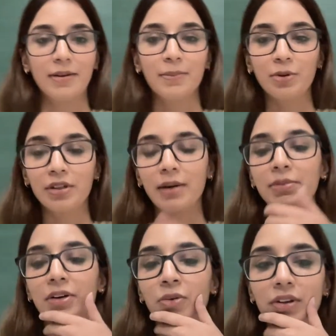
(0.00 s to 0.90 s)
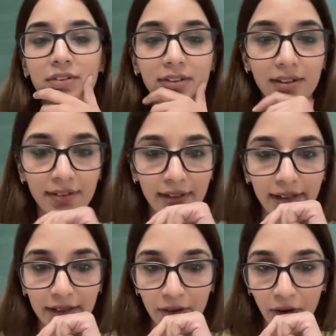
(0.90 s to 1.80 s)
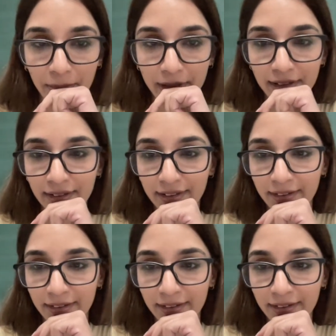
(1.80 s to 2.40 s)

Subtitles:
put up their questions in the comments.